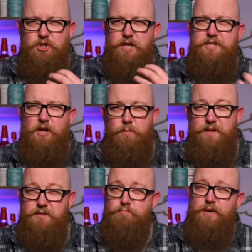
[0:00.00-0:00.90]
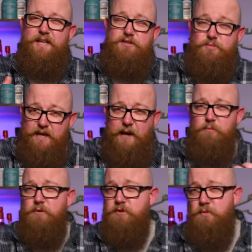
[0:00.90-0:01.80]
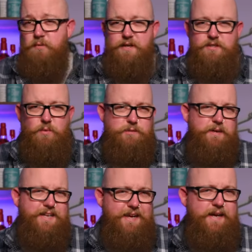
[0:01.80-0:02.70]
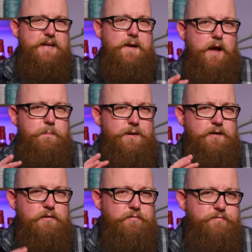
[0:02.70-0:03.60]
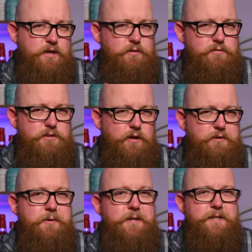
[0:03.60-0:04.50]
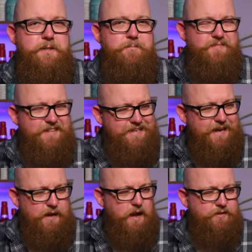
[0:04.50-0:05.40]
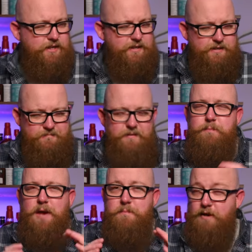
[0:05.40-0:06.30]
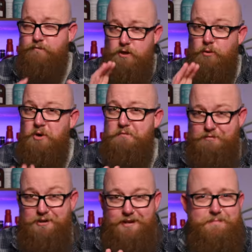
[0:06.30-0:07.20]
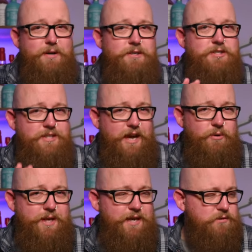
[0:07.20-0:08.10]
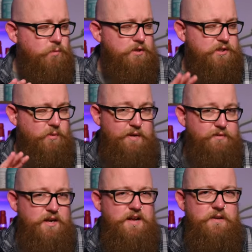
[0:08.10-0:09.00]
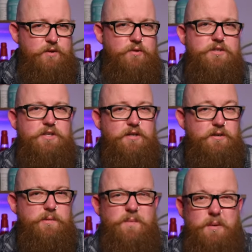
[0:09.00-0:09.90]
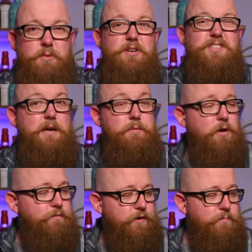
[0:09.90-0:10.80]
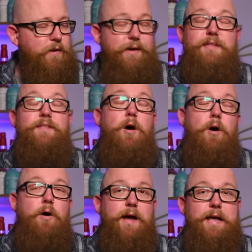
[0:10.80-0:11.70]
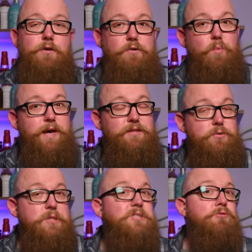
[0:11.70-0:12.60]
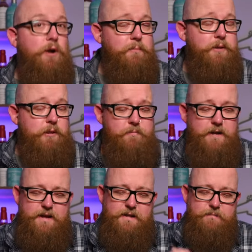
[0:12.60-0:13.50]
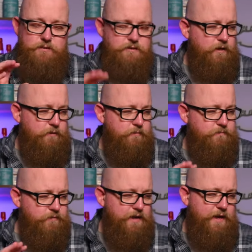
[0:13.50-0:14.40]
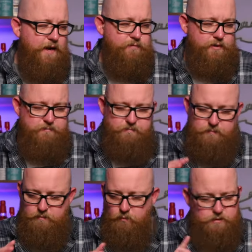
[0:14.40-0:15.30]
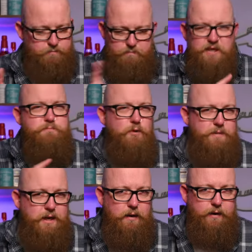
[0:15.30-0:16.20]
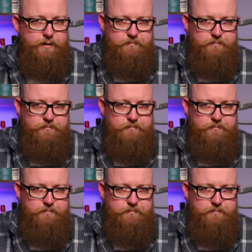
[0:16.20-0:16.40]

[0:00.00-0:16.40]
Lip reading: changing it up and it's bringing in some caramel and some other bits which make it a bit confused. So yeah, I think I'm definitely not confident in my stout guess whatsoever. The other two, I'm not going to say I'm confident, but I think they are a good way to describe them. So there you have it. Let's put them in a line.